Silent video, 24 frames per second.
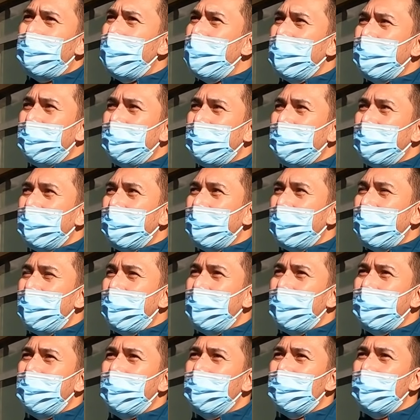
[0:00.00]
but
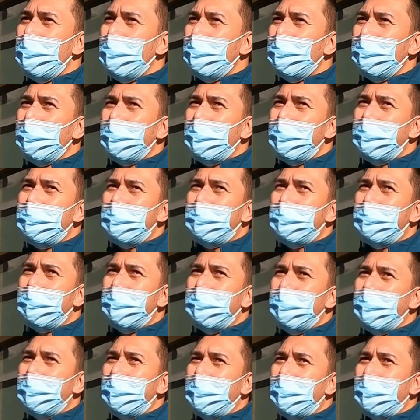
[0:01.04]
you won't,
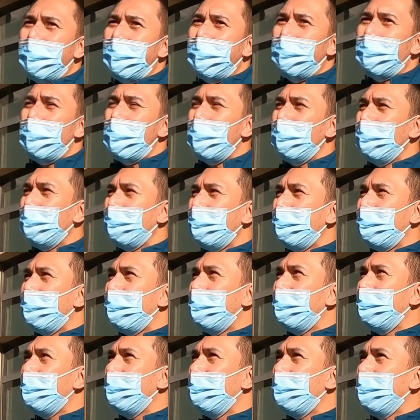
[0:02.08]
it won't
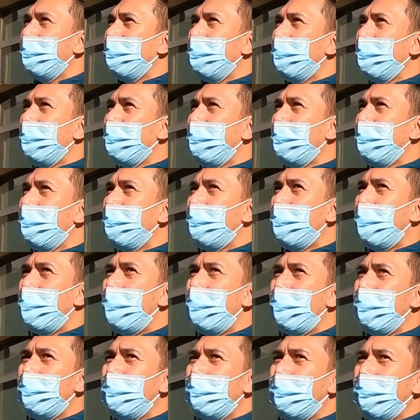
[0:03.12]

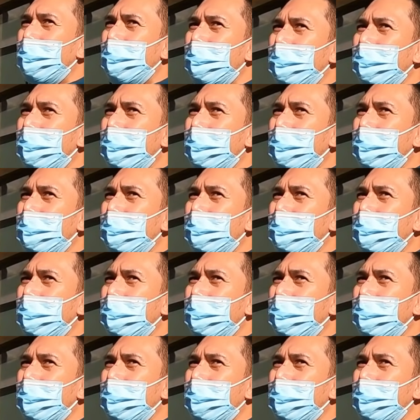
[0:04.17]
go